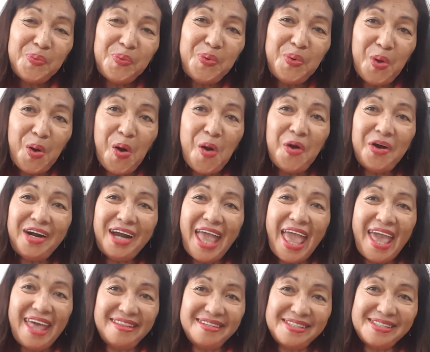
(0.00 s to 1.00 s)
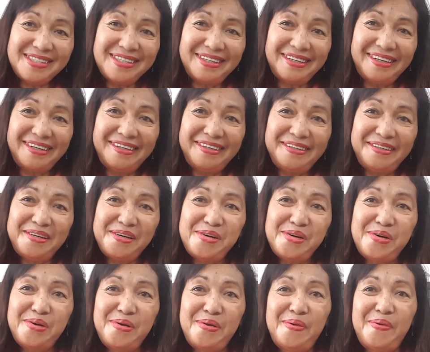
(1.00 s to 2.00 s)
your answer.
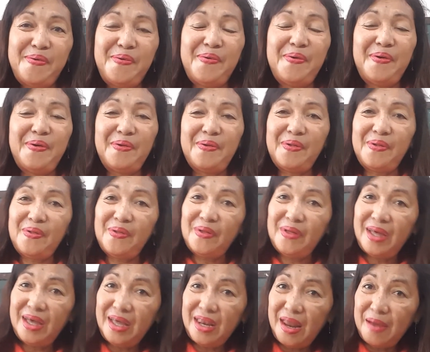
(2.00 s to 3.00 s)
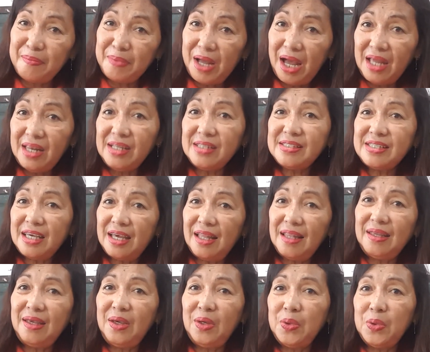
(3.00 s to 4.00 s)
And I'm gonna
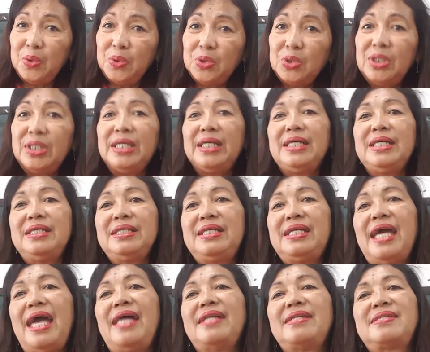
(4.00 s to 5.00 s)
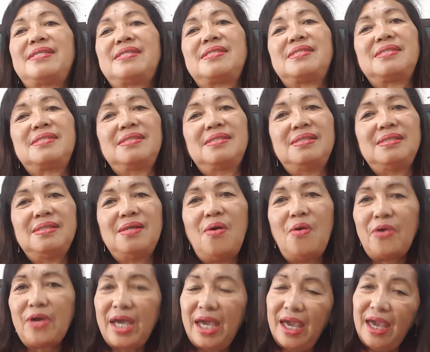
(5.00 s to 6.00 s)
tell you that.
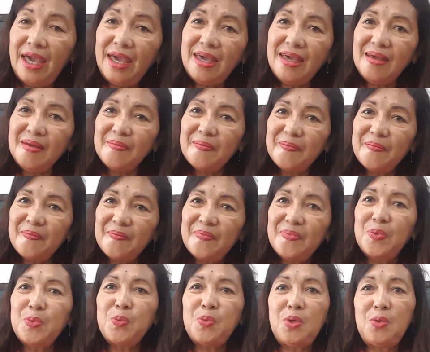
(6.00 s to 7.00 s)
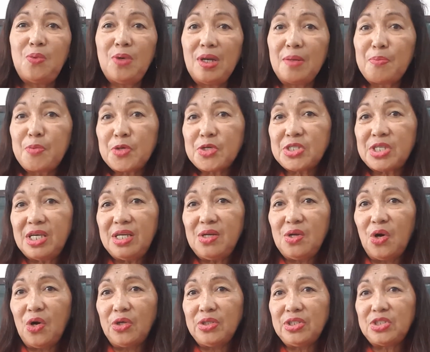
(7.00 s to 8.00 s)
Okay? We will proceed
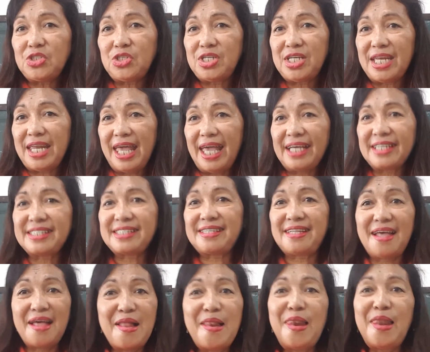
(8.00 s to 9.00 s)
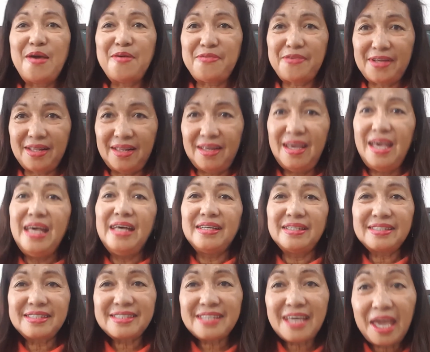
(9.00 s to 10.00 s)
on to the next level.
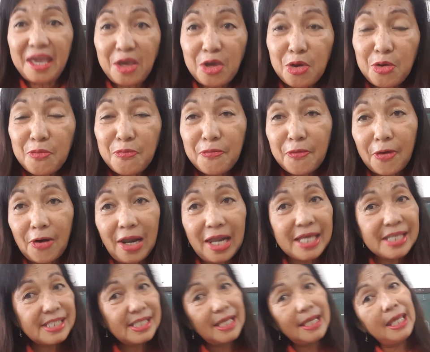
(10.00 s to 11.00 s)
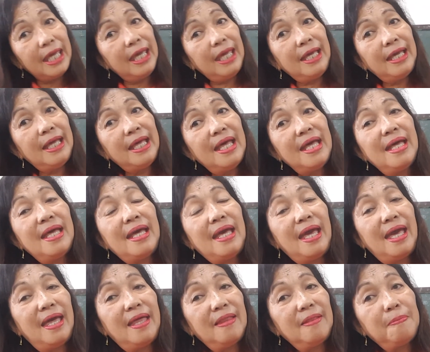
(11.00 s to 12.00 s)
Thank you for listening,
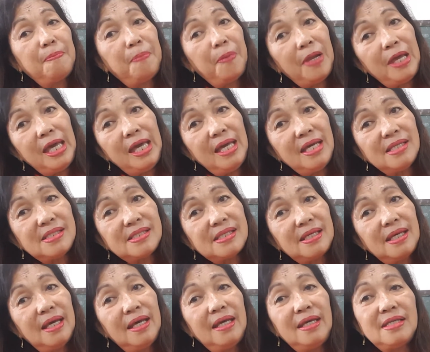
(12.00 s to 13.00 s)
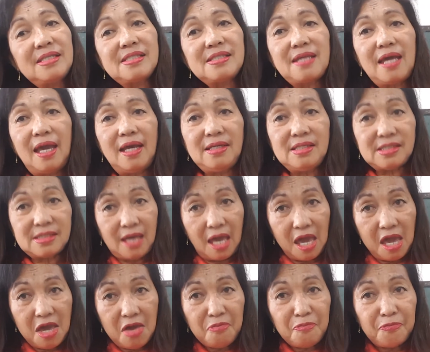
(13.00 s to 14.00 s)
and please stay
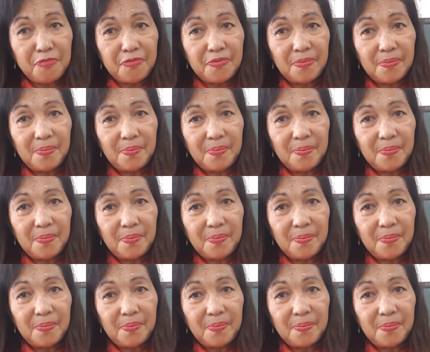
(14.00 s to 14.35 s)
safe,